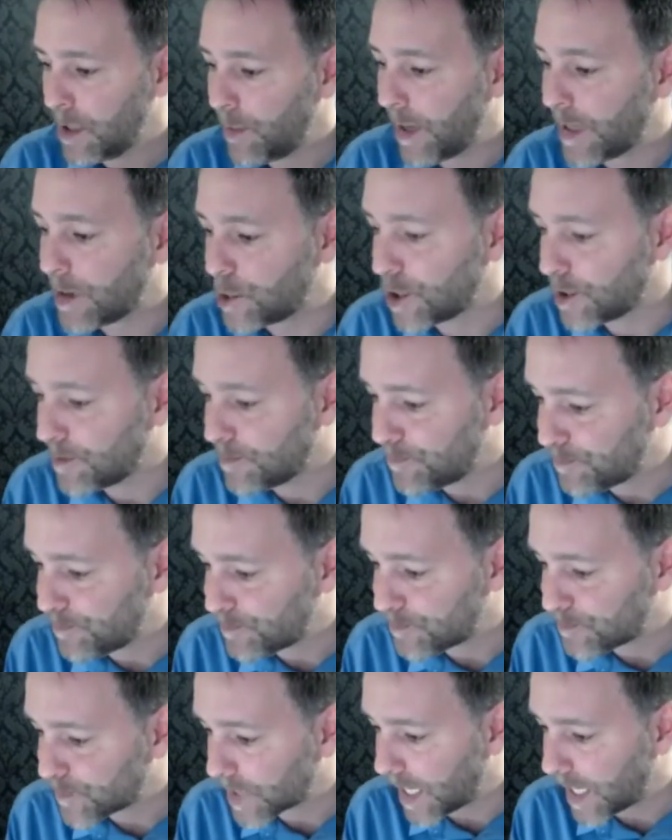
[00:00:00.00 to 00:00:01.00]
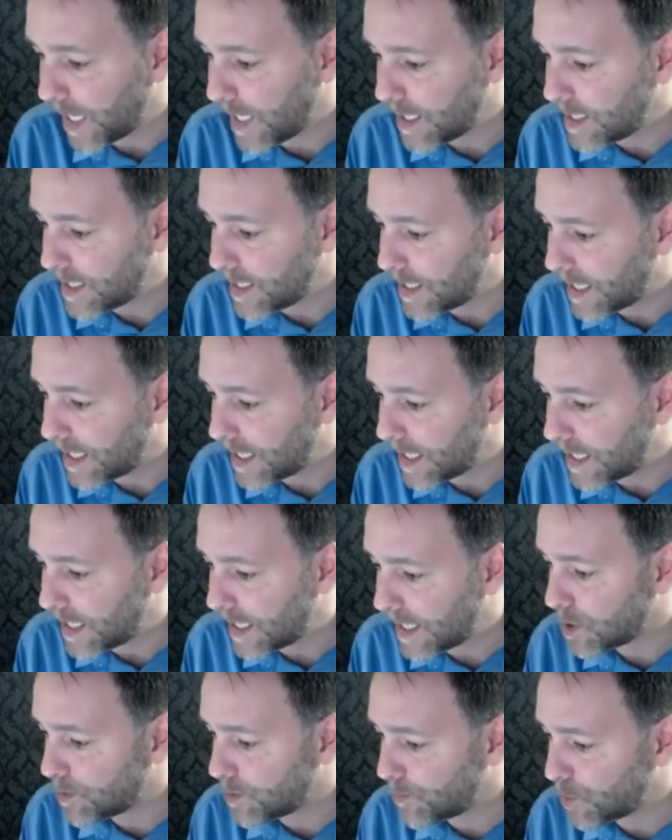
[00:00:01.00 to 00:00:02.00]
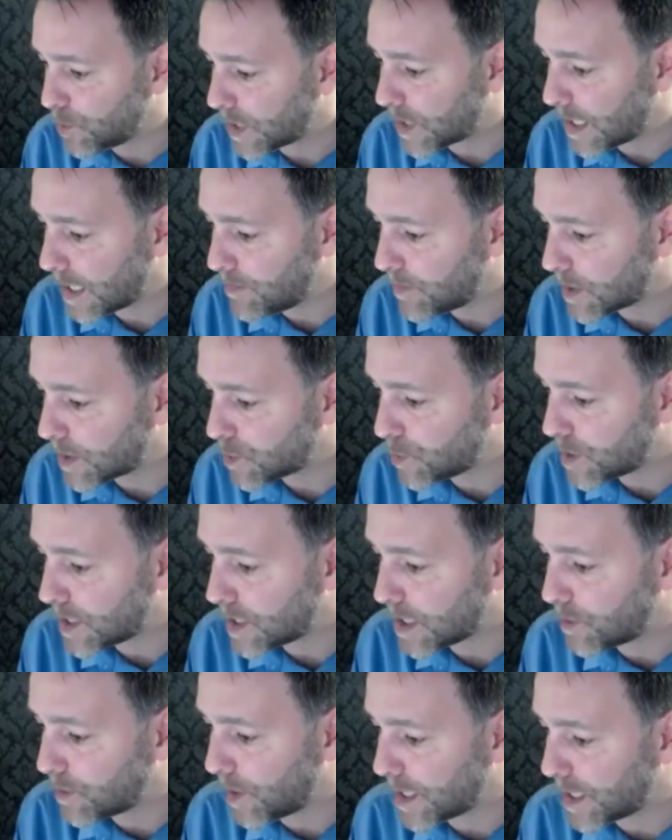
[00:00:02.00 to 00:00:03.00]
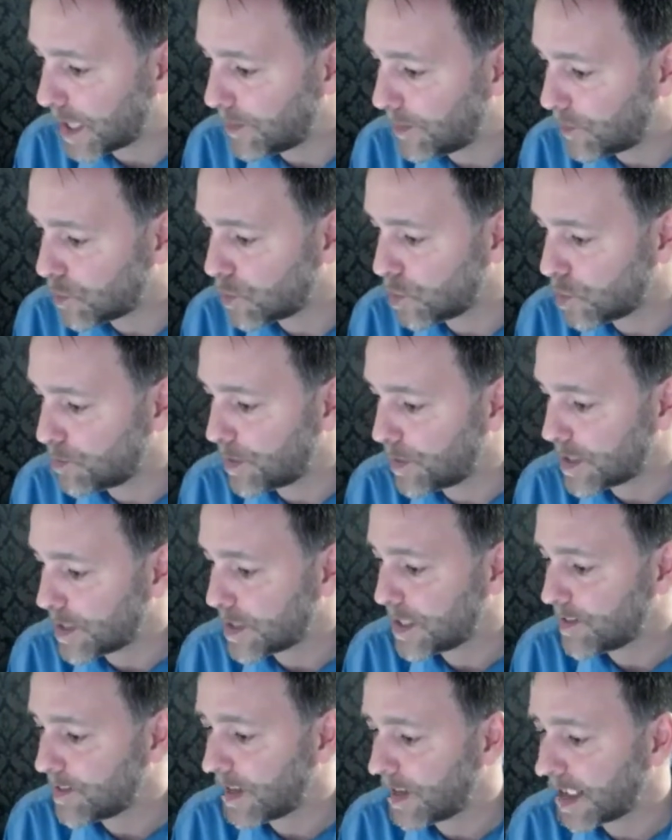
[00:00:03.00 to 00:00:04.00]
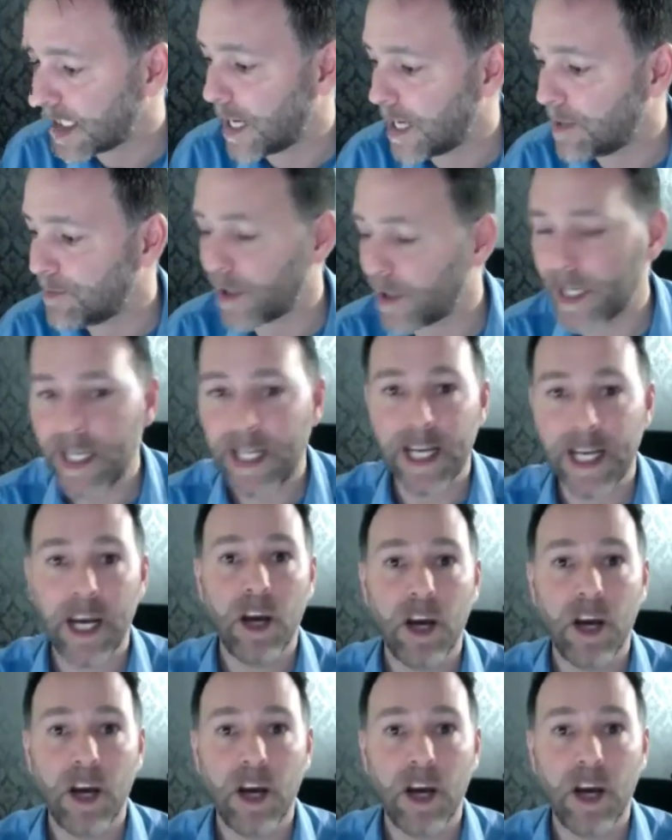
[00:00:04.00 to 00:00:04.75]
Paige, hey there, I bought the program, but I don't see the YDF local business in my library.